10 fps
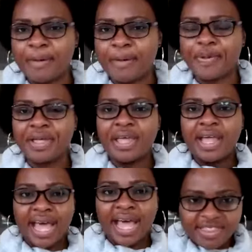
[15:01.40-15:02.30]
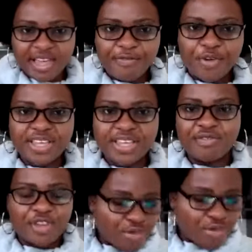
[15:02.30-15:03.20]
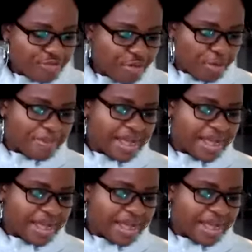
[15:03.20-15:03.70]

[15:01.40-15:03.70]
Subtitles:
up and they are forgiven. We feel